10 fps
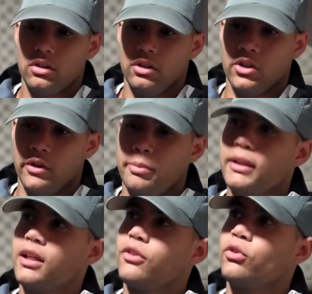the
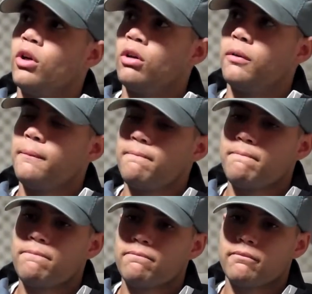pick out throw
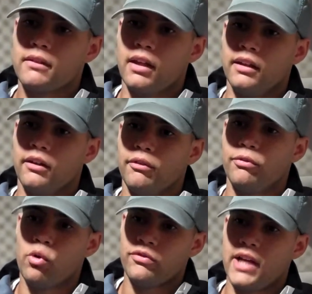and the
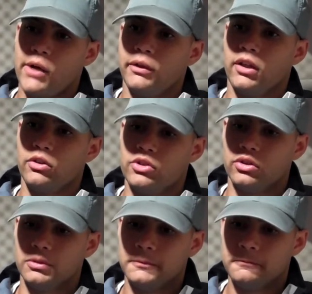fourth down we go
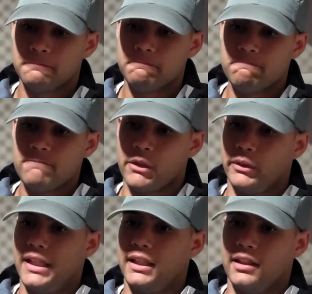to,
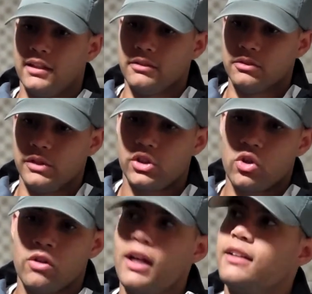we didn't get it. We
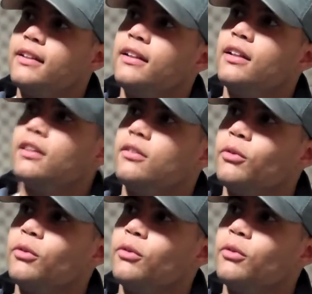score right there.